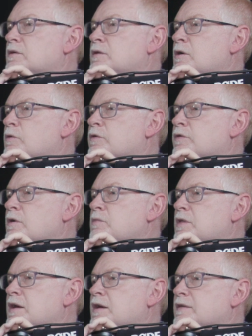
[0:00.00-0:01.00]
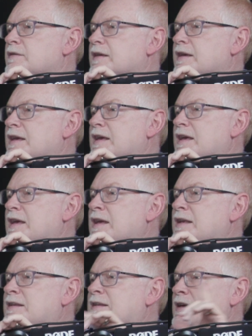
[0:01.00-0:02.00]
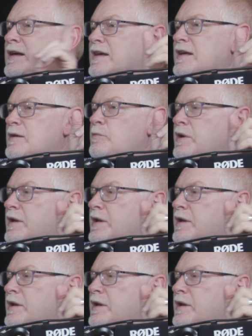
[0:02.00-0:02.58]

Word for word: there were some things he did,